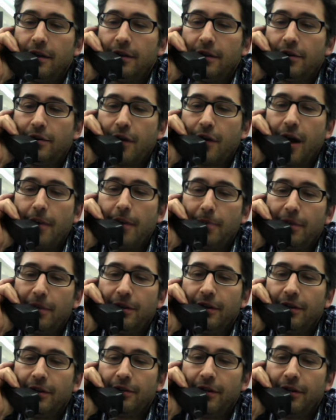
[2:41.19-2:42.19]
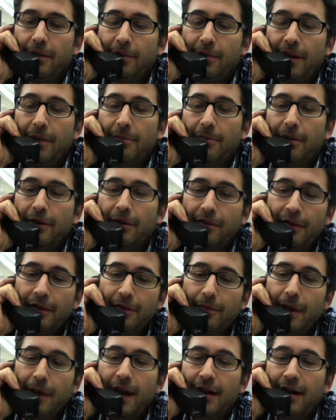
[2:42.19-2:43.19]
didn't drop until September of
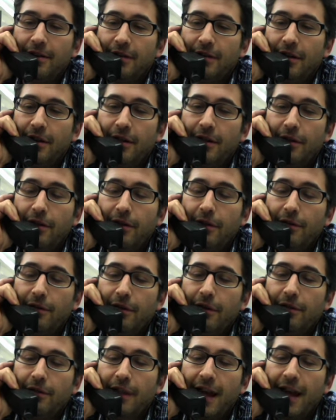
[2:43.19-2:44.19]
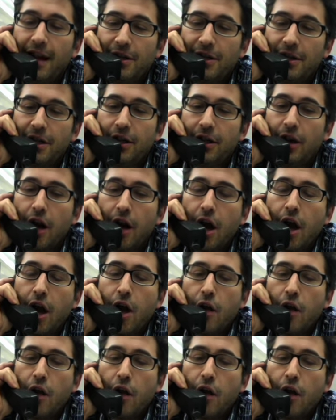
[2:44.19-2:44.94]
this past of last year.